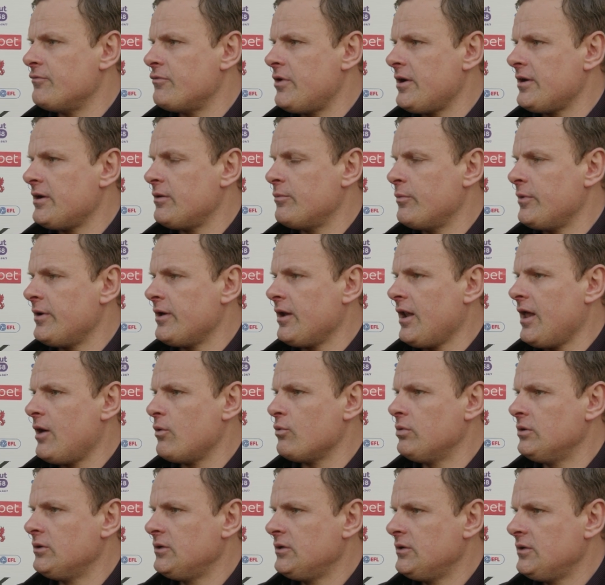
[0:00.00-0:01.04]
right and we allow
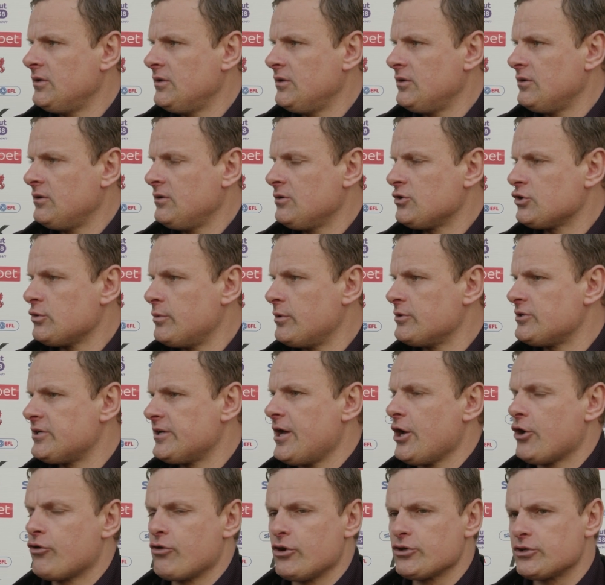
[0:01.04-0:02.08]
someone to
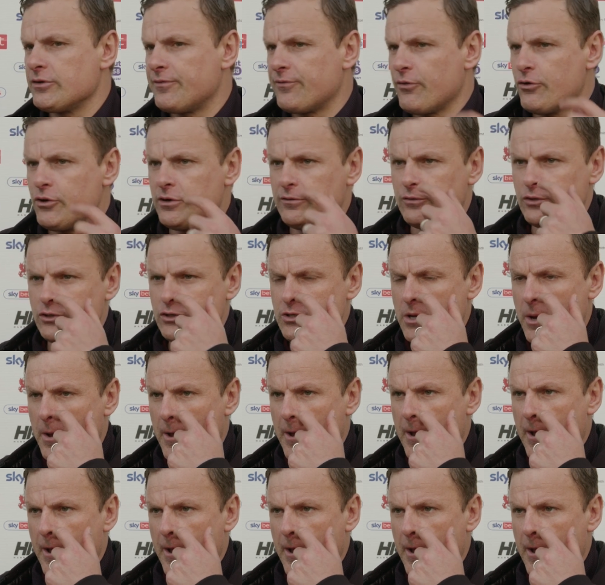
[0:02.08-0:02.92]
get across the front of us.